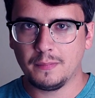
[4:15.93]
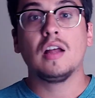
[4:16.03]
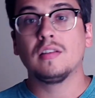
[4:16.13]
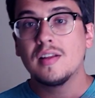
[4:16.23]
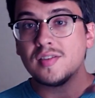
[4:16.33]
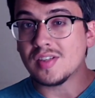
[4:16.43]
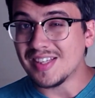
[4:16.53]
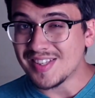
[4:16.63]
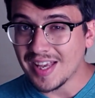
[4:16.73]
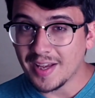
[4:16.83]
Unless
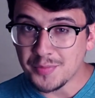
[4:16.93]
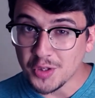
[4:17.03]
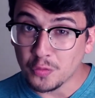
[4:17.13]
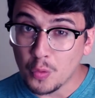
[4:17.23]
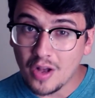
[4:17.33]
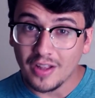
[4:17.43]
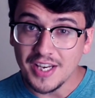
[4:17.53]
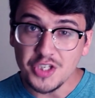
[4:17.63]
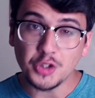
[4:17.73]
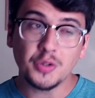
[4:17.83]
these types are well
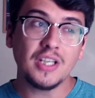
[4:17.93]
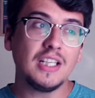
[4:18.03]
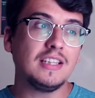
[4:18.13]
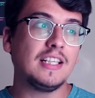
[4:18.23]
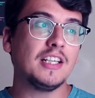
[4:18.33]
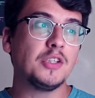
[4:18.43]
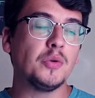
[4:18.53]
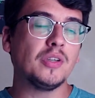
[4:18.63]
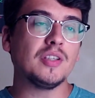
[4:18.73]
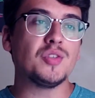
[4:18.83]
integrated, they're
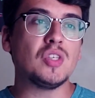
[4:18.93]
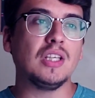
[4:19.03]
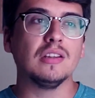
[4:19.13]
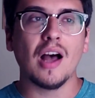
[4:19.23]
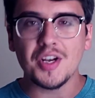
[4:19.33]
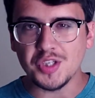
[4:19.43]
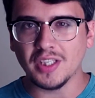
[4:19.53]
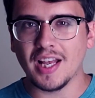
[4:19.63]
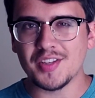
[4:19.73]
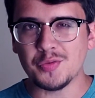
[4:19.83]
going to see logic
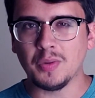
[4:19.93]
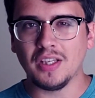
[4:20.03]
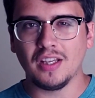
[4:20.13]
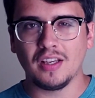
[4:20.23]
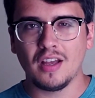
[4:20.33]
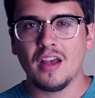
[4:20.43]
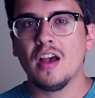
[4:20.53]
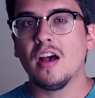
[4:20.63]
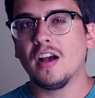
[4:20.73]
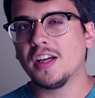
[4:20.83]
as being
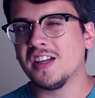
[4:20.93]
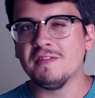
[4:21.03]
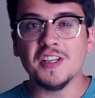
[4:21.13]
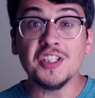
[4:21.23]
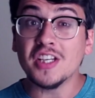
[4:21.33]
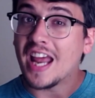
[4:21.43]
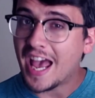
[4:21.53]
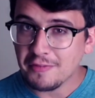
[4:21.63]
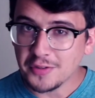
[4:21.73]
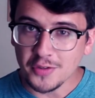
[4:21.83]
a convenient
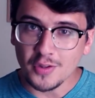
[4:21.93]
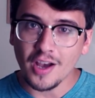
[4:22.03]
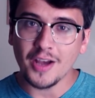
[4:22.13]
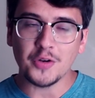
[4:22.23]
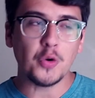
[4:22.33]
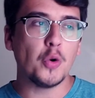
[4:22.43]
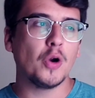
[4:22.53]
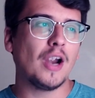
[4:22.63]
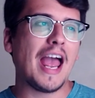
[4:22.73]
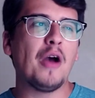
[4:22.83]
afterthought
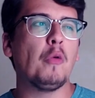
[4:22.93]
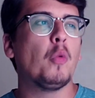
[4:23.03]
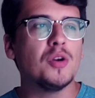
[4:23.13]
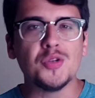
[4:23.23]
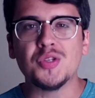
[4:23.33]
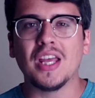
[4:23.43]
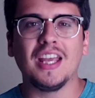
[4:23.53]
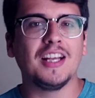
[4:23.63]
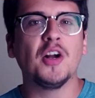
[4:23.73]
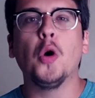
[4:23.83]
or, at worst,
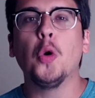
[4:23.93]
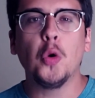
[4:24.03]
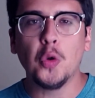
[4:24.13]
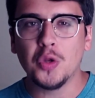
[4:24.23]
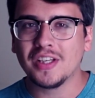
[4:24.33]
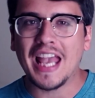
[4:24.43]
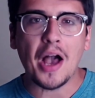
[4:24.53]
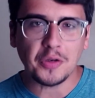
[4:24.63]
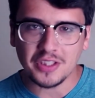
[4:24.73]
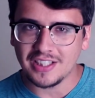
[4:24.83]
a cold,
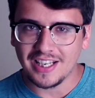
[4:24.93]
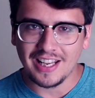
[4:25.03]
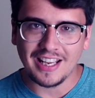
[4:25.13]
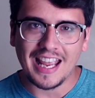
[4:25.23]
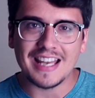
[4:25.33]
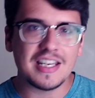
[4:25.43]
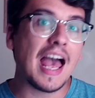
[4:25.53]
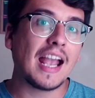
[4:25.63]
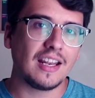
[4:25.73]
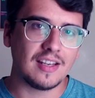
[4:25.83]
calculating
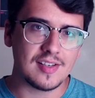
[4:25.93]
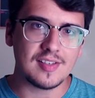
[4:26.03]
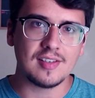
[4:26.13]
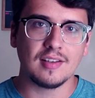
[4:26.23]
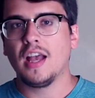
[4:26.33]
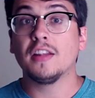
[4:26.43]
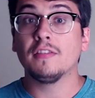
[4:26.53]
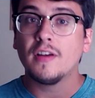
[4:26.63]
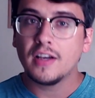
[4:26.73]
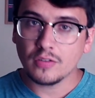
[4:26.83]
antagonist. And the
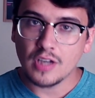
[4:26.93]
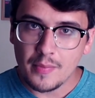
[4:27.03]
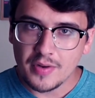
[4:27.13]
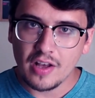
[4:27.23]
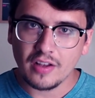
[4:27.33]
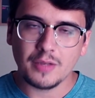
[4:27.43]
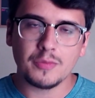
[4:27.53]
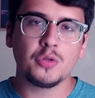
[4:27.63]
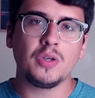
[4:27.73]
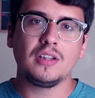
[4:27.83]
final commonality
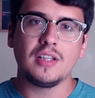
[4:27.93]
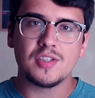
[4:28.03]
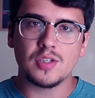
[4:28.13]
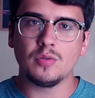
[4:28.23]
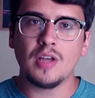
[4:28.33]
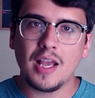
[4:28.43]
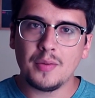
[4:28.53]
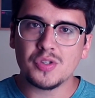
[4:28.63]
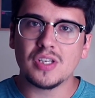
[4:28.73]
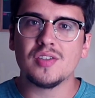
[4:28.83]
between these two
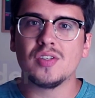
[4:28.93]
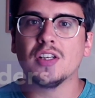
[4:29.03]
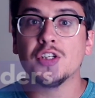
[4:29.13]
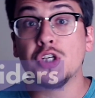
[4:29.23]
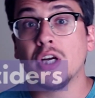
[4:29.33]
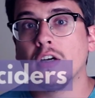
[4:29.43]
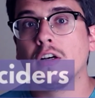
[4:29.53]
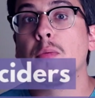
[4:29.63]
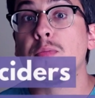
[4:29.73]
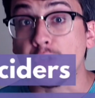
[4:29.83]
types is their shared
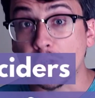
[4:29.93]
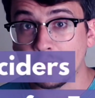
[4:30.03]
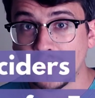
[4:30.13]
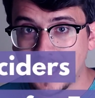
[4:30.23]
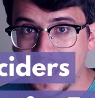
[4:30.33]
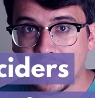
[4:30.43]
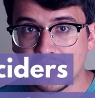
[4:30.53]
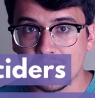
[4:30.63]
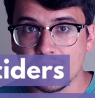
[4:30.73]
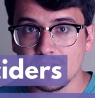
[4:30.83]
observing
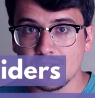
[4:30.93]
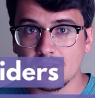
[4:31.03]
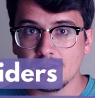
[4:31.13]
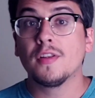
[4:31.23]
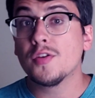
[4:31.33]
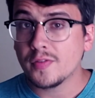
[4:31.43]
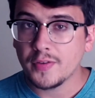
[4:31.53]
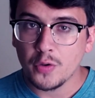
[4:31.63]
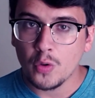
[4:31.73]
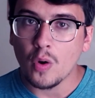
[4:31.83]
axis. For those of
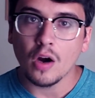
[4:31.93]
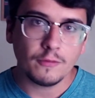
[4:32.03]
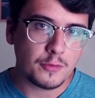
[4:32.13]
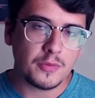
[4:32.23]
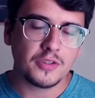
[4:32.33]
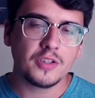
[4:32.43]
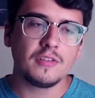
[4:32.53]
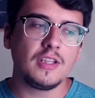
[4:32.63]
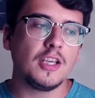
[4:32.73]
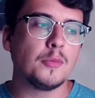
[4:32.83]
you who aren't familiar,
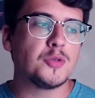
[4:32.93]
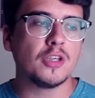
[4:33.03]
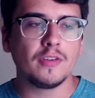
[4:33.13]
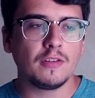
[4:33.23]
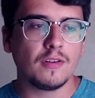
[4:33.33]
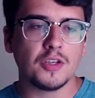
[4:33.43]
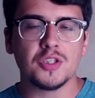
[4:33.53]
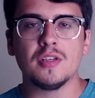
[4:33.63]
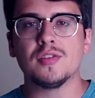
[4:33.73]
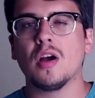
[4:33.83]
the observing
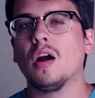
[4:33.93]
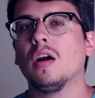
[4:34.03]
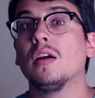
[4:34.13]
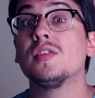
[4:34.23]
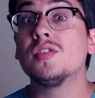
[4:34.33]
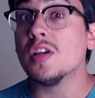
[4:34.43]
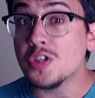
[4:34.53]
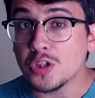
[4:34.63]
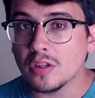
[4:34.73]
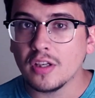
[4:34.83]
functions are
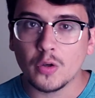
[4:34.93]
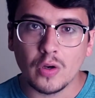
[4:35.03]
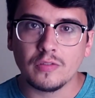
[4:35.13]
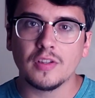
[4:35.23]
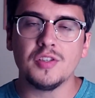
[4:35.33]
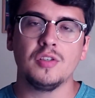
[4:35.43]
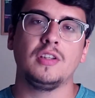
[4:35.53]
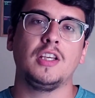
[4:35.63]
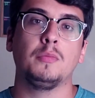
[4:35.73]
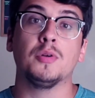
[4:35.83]
essentially equivalent to
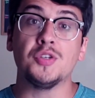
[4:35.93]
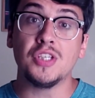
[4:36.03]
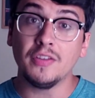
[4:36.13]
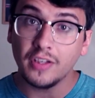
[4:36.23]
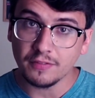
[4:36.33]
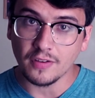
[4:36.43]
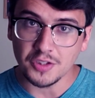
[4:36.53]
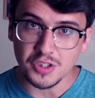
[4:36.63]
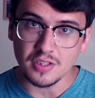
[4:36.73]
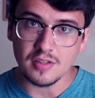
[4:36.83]
the perceiving
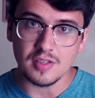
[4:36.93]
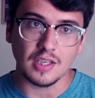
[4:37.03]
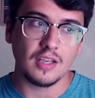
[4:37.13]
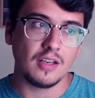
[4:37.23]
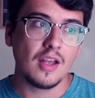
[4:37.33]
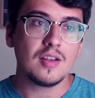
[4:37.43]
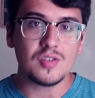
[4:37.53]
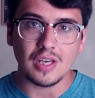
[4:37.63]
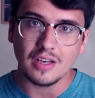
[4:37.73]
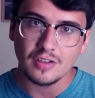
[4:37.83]
functions in
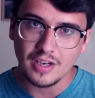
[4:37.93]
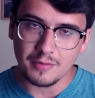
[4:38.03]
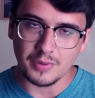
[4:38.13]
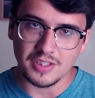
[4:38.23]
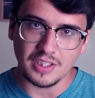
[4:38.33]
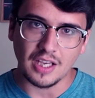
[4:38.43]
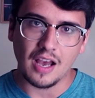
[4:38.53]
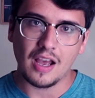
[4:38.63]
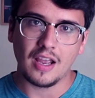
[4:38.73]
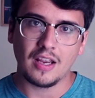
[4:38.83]
standard
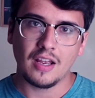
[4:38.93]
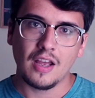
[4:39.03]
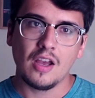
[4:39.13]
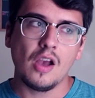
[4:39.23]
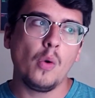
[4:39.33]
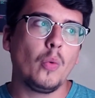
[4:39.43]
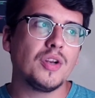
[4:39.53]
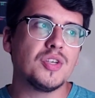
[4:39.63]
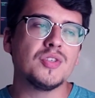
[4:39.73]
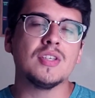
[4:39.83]
MBTI,
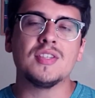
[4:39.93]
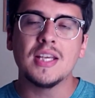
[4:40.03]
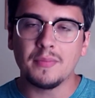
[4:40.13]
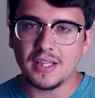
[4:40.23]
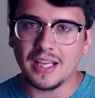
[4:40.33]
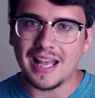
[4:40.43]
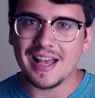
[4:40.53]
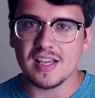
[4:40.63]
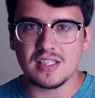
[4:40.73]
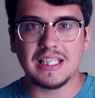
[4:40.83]
which is the same thing
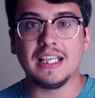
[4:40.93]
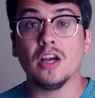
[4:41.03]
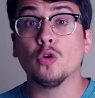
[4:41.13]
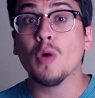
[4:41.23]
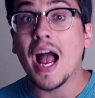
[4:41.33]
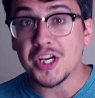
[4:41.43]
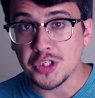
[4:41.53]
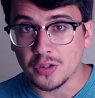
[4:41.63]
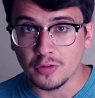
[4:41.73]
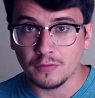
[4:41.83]
as the
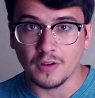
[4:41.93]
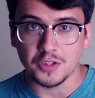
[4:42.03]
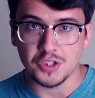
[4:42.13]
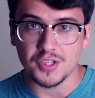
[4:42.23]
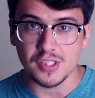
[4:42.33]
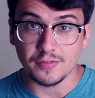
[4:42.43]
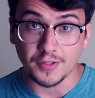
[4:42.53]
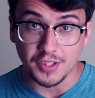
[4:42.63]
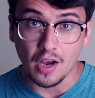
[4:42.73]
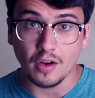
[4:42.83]
irrational functions for
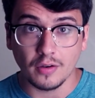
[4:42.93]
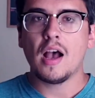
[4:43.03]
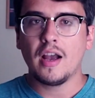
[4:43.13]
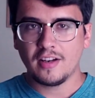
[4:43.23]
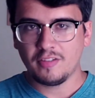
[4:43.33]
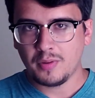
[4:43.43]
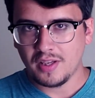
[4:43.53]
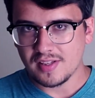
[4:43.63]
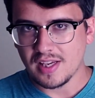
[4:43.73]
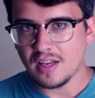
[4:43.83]
Jung.
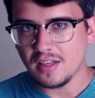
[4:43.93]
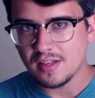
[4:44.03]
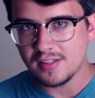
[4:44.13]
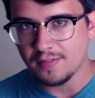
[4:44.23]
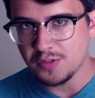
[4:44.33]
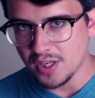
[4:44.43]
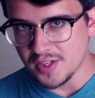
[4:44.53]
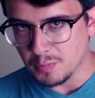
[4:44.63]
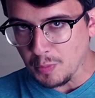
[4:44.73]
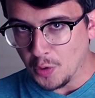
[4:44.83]
INFPs and
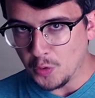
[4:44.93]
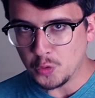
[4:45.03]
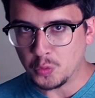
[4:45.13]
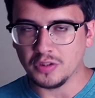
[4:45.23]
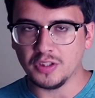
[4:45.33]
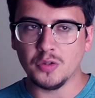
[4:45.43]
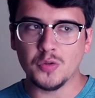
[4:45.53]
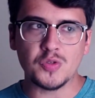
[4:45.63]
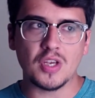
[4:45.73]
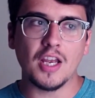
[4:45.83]
ESFJs both will
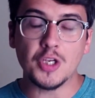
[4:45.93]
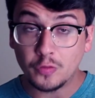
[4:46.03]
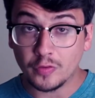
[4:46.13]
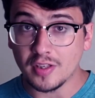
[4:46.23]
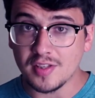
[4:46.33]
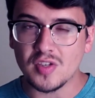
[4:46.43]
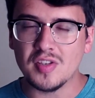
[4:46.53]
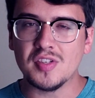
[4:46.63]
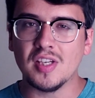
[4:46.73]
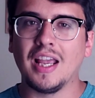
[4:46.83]
use introverted
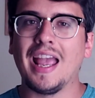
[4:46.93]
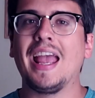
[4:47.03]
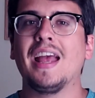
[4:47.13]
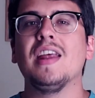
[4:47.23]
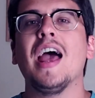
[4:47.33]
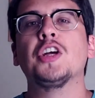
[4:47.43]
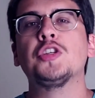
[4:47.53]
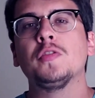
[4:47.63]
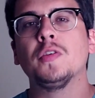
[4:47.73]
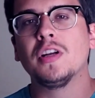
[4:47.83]
sensing and
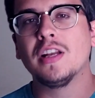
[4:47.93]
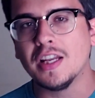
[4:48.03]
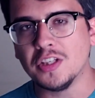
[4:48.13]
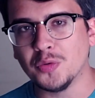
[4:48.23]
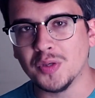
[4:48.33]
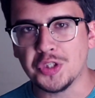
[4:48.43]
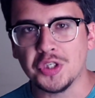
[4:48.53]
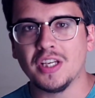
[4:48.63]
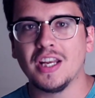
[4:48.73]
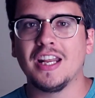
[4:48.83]
extroverted
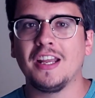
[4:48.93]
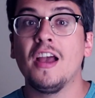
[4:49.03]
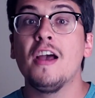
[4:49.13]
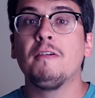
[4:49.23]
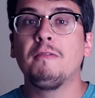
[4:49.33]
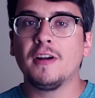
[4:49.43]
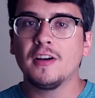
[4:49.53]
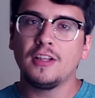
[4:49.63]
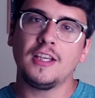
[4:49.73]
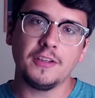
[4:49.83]
intuition in a
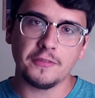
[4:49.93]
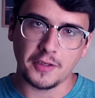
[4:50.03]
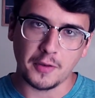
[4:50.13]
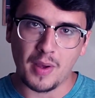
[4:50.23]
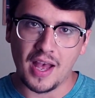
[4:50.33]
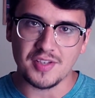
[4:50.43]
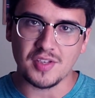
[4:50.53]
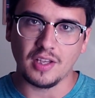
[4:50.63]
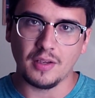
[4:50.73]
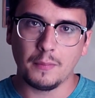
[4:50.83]
fairly even
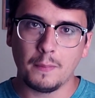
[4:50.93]
capacity.